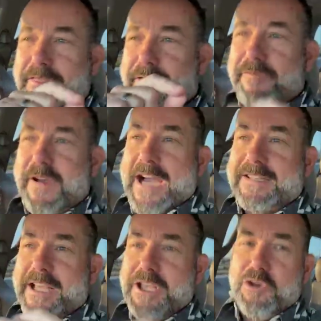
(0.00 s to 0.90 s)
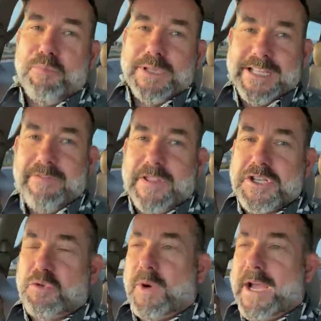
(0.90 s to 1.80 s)
the fact that you believe
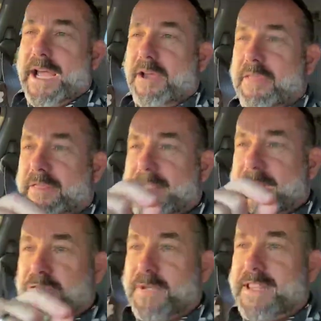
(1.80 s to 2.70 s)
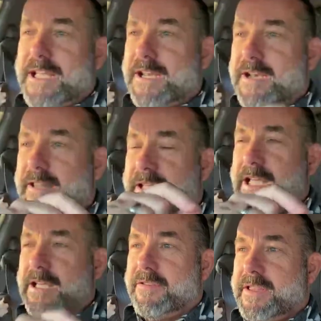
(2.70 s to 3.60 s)
this way, that is within
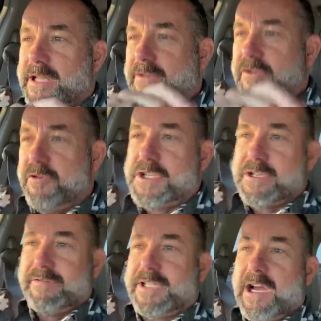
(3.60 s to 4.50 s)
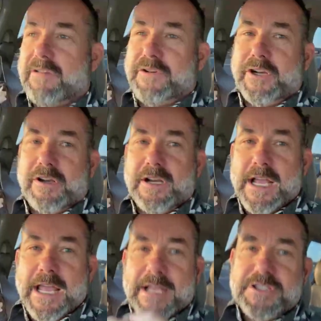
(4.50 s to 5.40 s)
the duties of the governor,
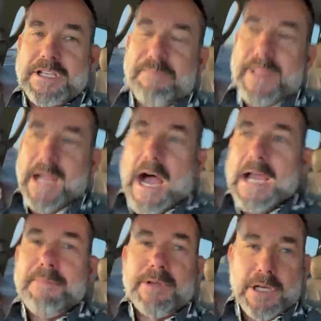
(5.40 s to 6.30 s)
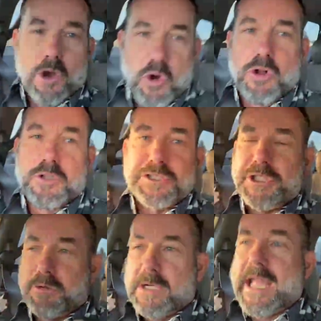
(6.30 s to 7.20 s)
is something I'm going to
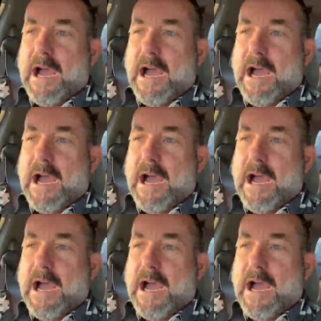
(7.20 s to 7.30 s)
hold you